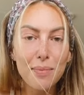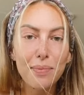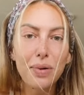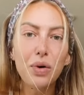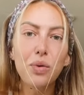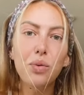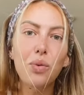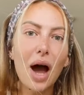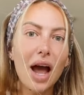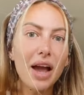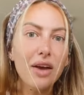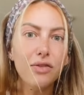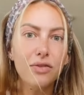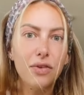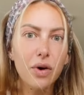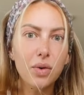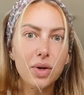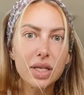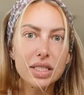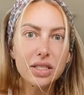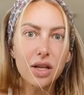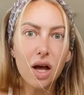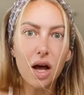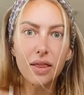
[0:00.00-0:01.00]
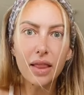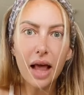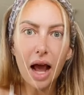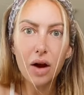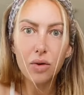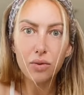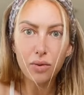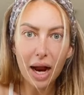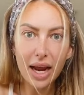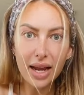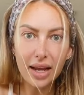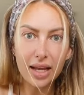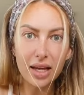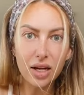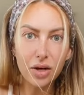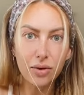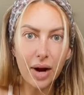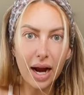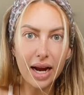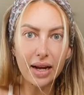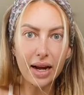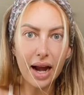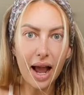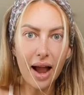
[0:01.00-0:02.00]
But why focus on that right
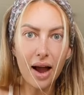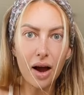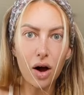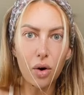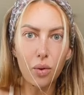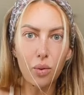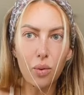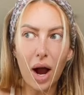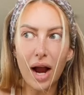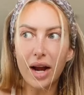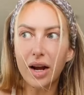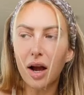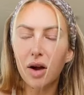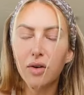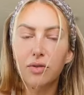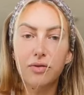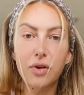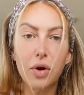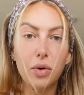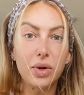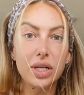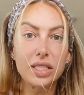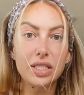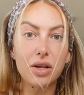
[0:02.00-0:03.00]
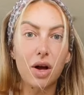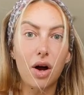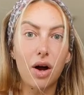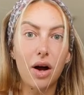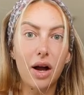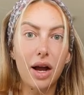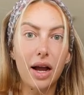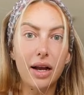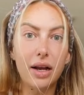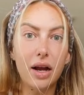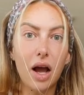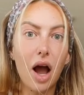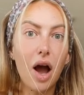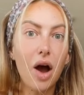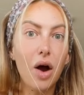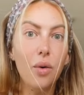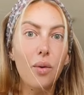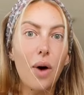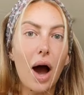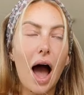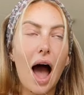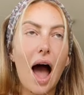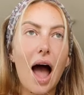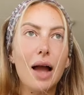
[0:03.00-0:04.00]
here, right now? Why not focus on,
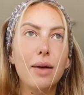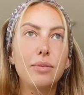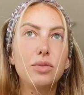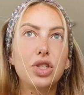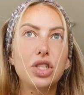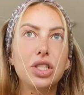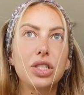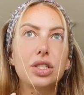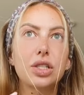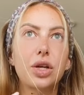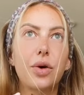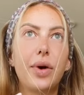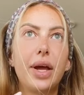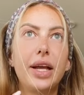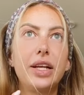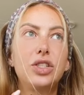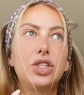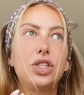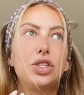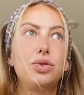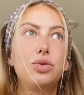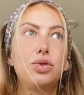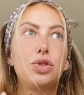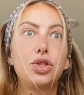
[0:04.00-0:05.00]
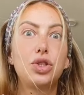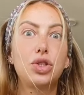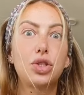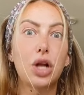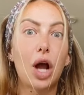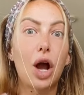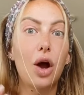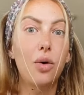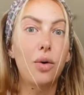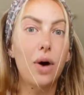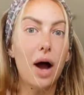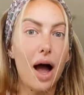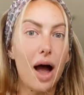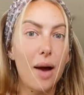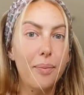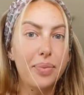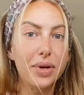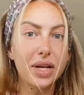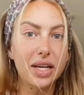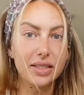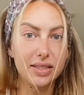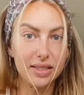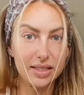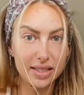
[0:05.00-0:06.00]
oh, I'm just going to show
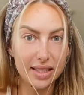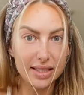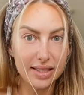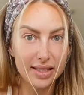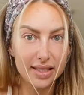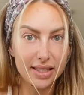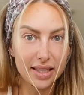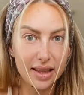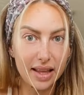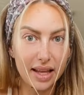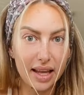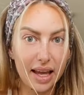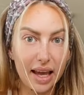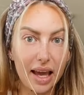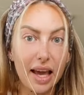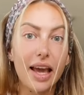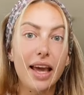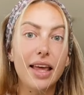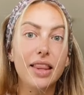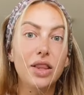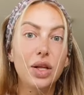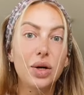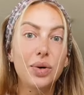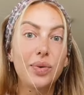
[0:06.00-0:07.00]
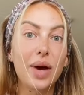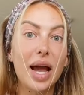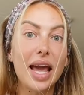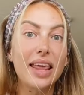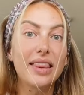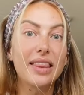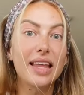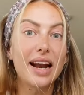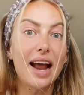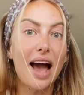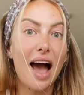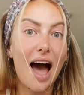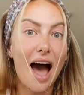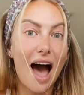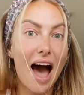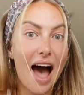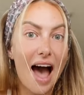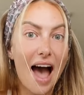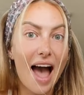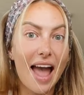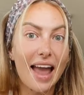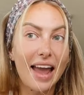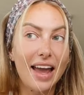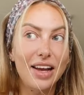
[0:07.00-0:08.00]
up consistently in the way that
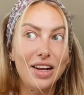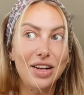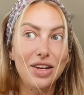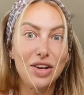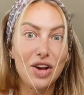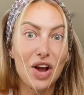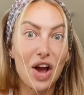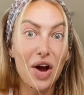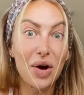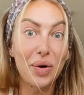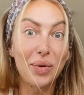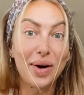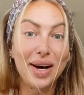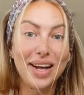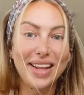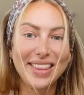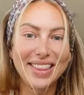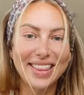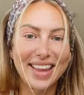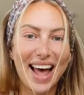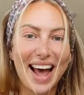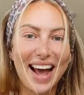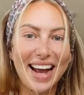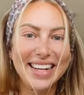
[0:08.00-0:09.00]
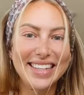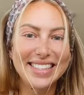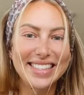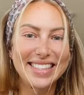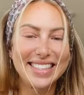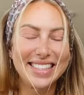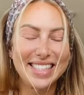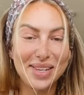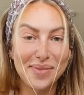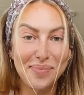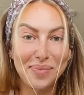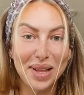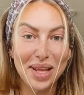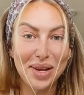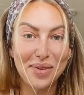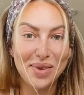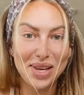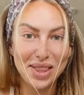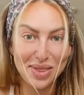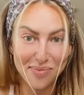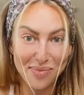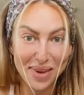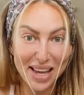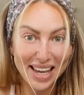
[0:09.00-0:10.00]
I know aligns deeply
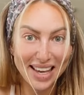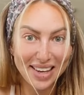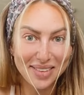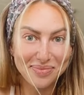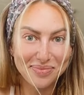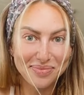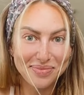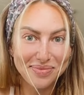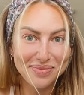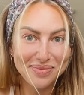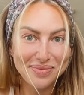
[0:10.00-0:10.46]
with me?